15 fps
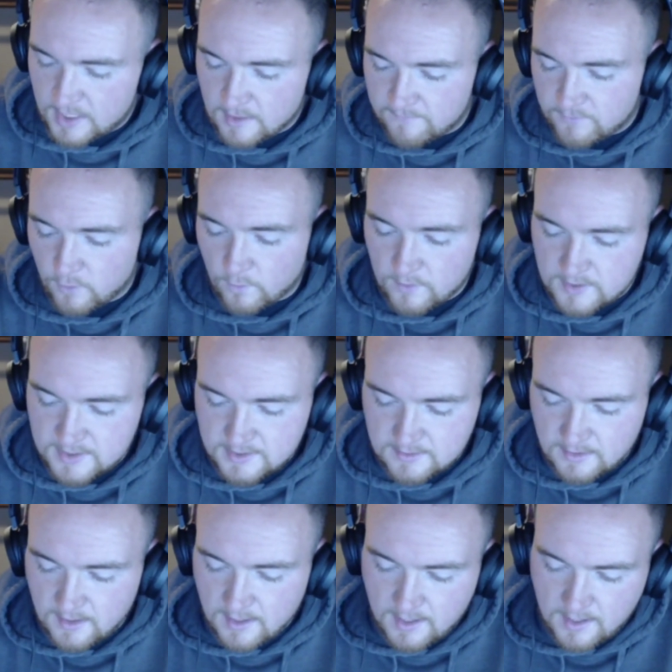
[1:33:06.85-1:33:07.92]
Of course,
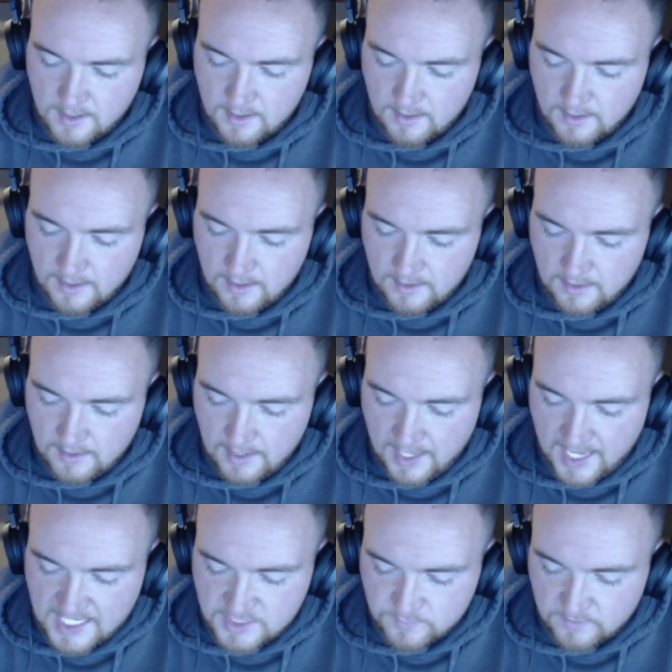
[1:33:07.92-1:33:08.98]

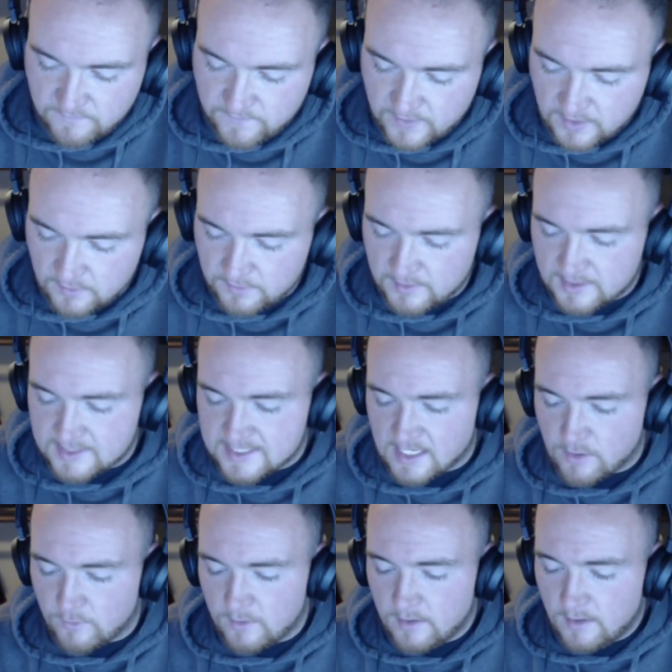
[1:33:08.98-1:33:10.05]
as we figure things
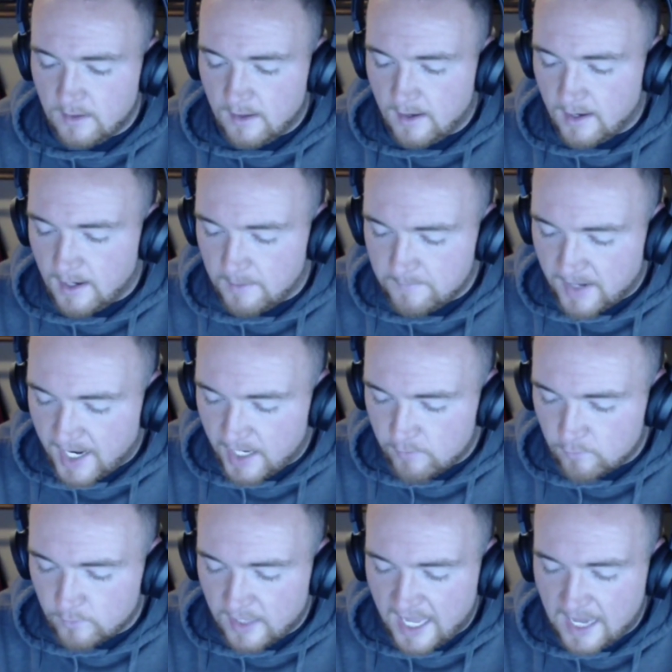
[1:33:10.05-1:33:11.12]
out, I
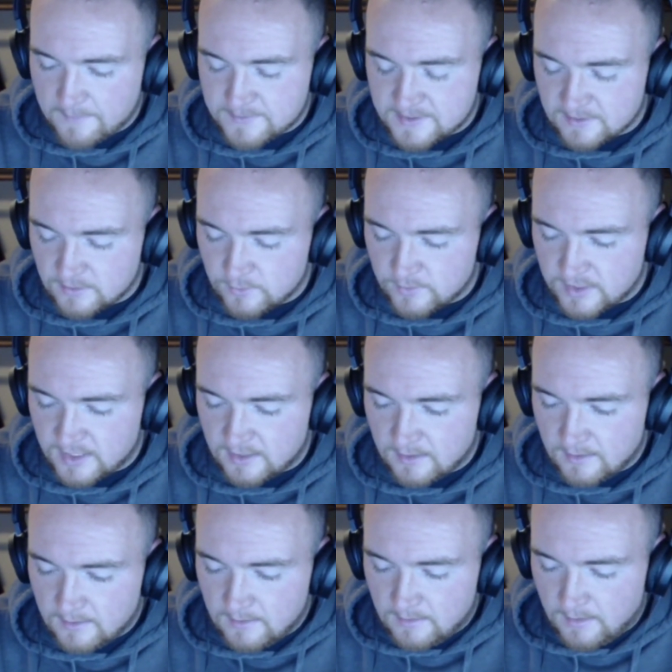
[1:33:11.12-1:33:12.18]
will absolutely
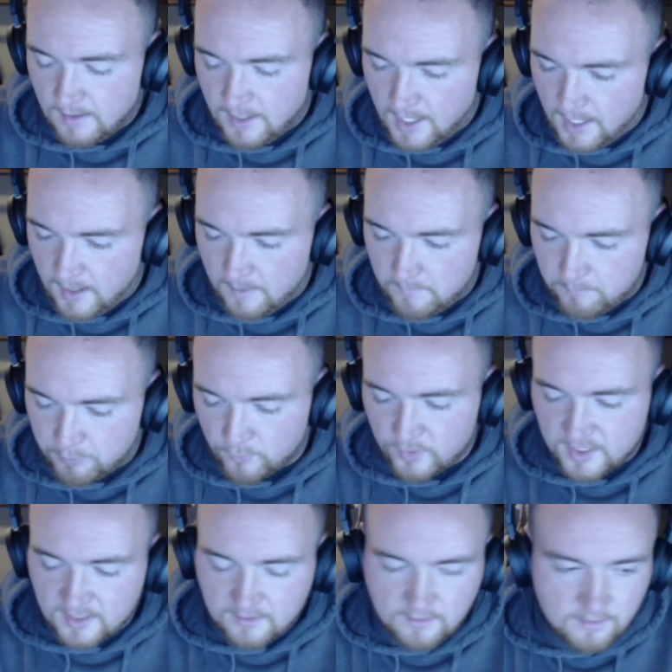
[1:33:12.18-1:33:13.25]

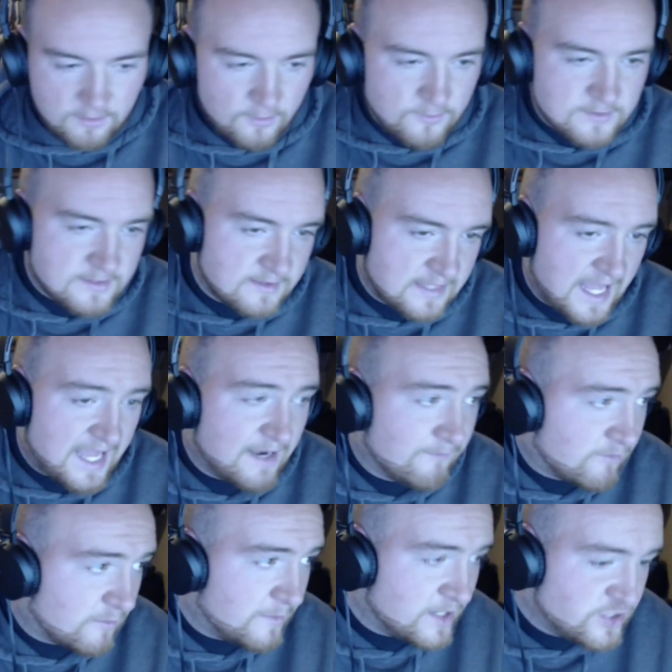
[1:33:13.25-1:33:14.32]
bring that
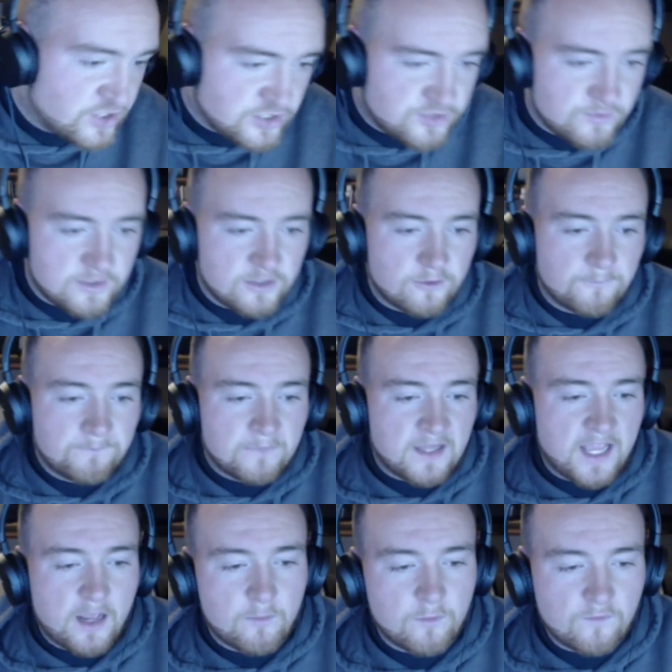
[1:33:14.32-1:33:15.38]
information to you,
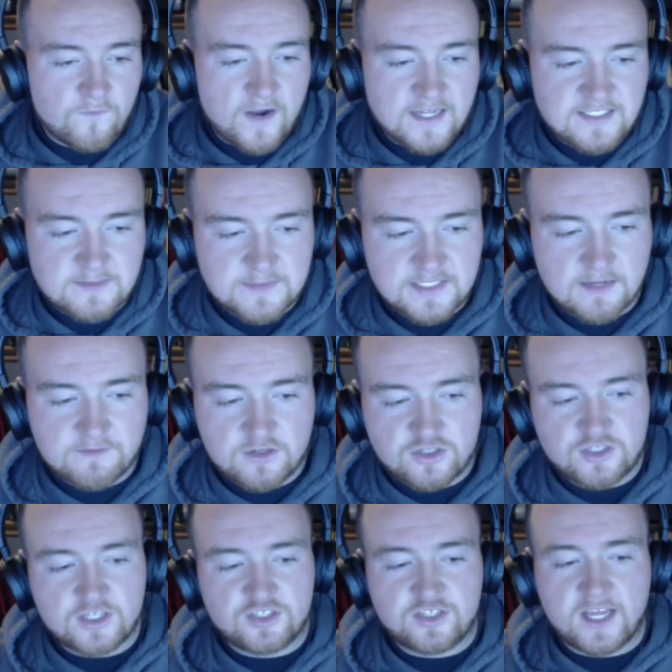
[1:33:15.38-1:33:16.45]
and we'll find some stuff to
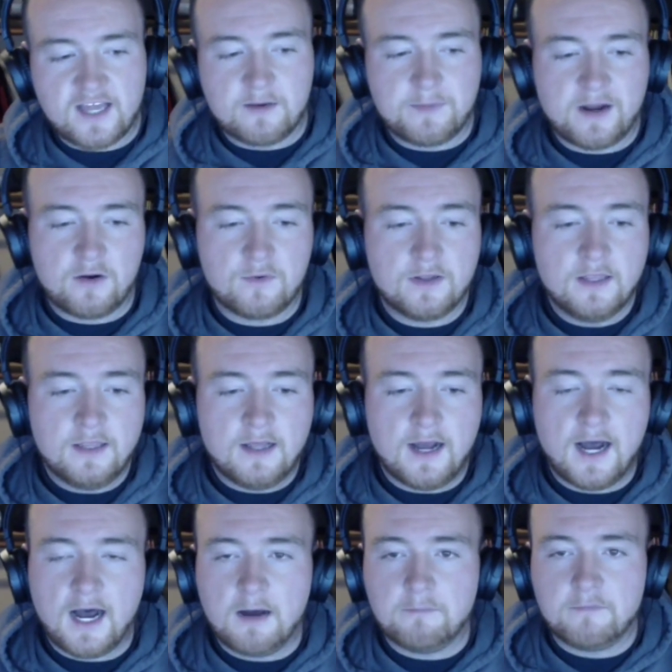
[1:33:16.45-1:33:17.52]
chit-chat about
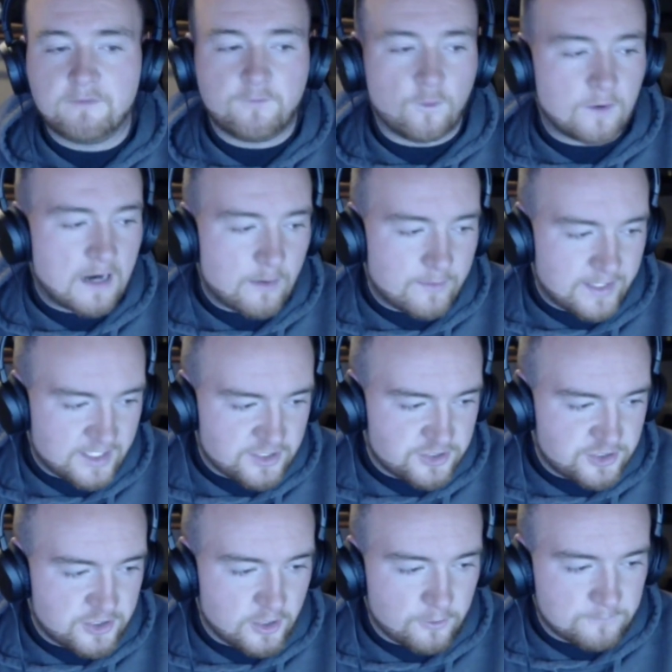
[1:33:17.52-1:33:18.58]
for our next
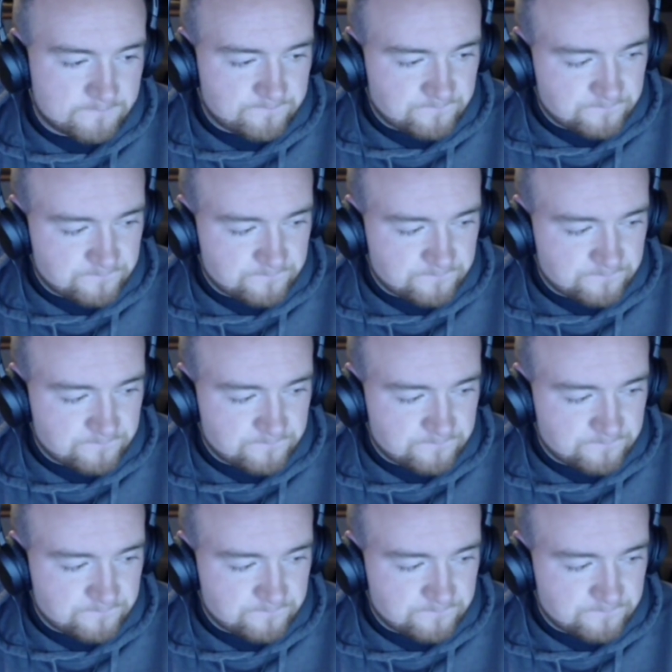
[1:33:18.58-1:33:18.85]
show.